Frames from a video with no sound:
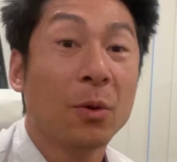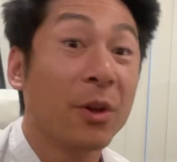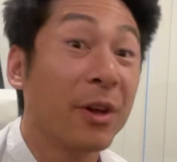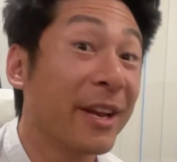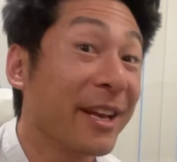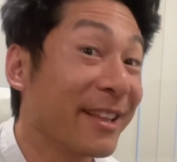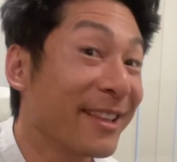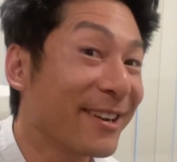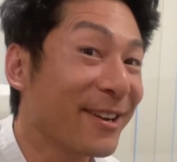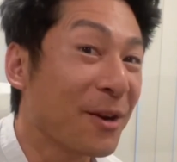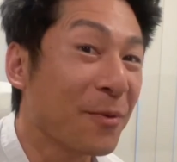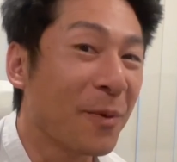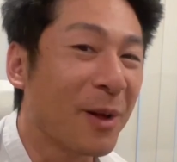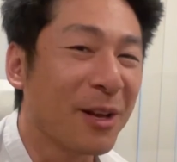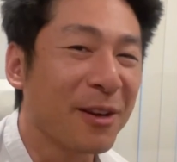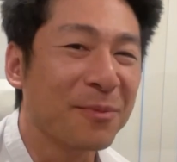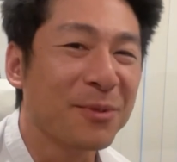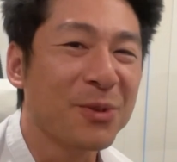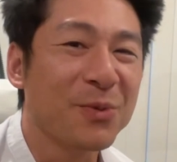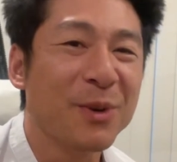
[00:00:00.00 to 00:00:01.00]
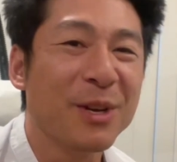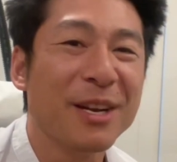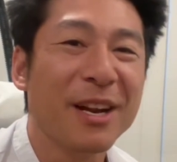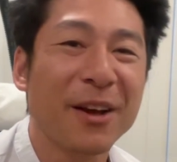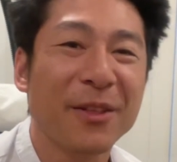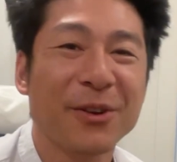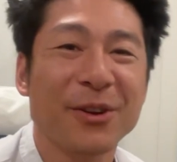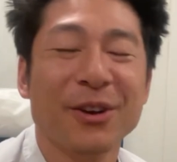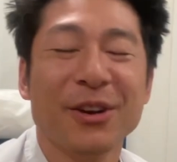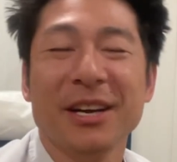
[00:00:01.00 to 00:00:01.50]
Well, hey there, and welcome to
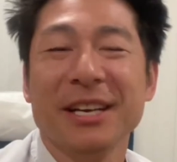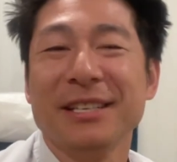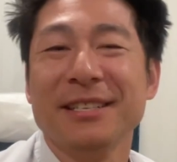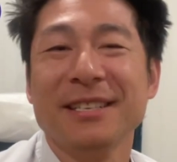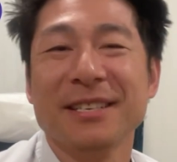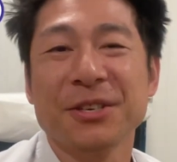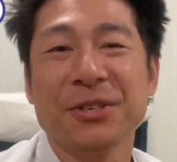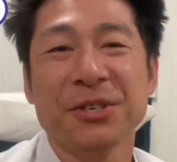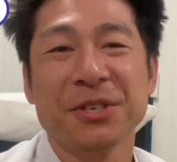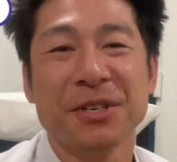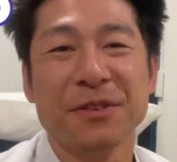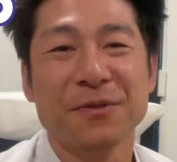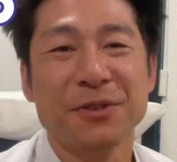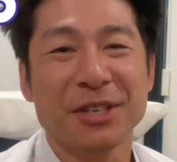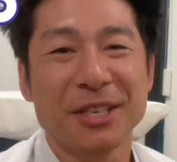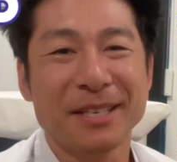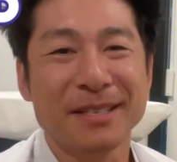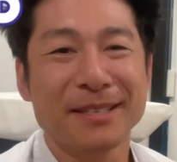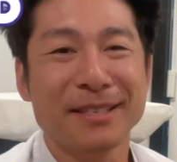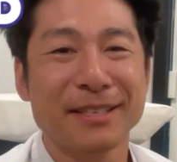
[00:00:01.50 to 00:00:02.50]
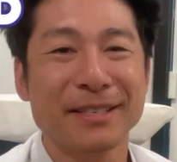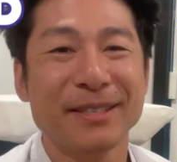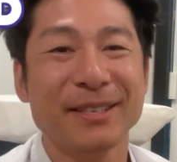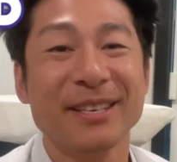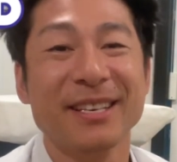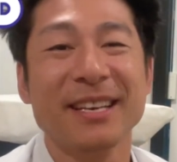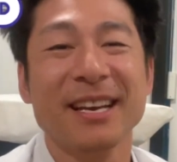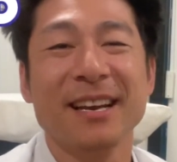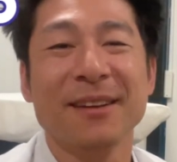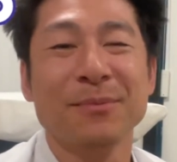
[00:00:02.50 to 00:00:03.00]
another edition of JC
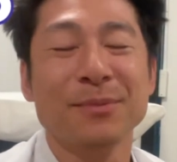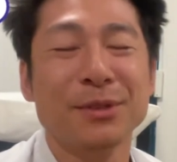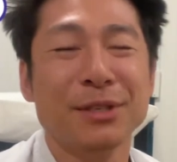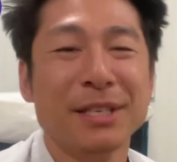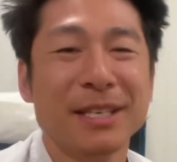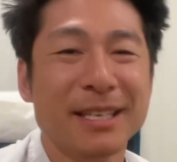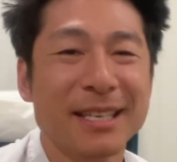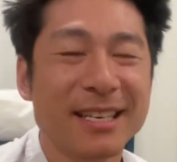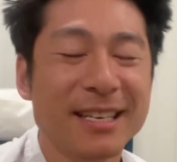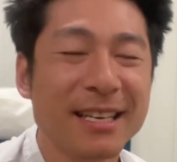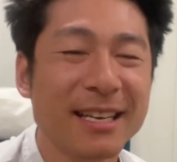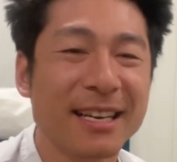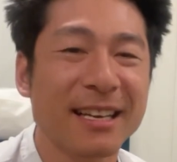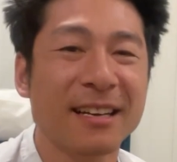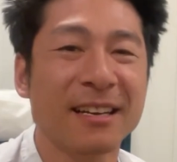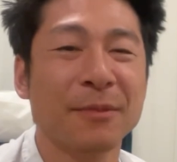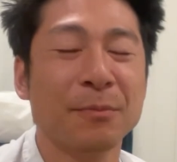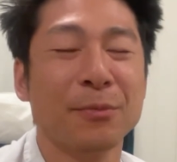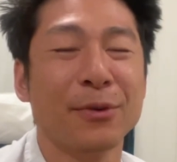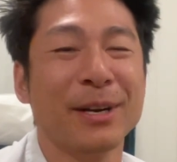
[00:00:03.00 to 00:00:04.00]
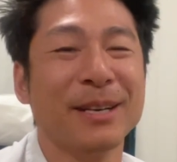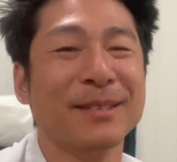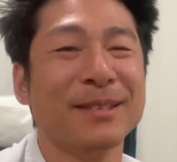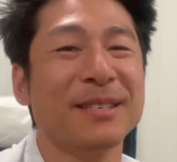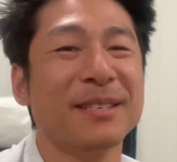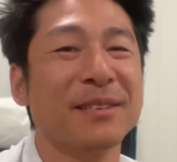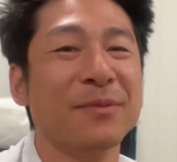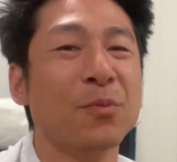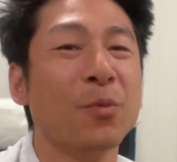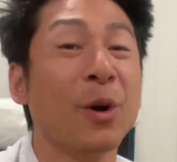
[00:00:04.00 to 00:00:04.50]
Lee MD, Brain
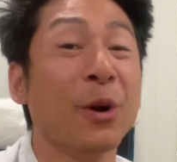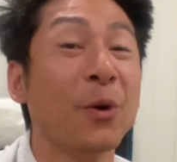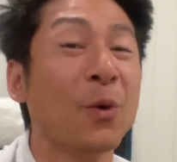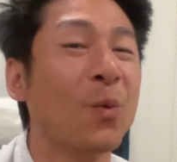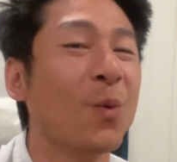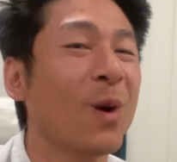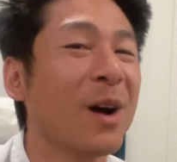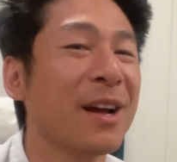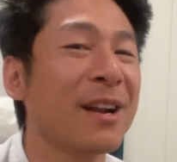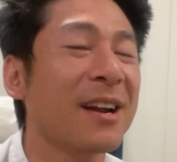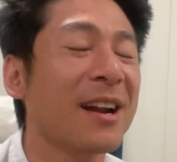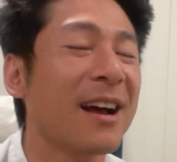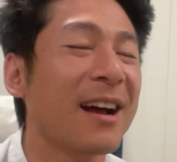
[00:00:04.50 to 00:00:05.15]
Stim 101.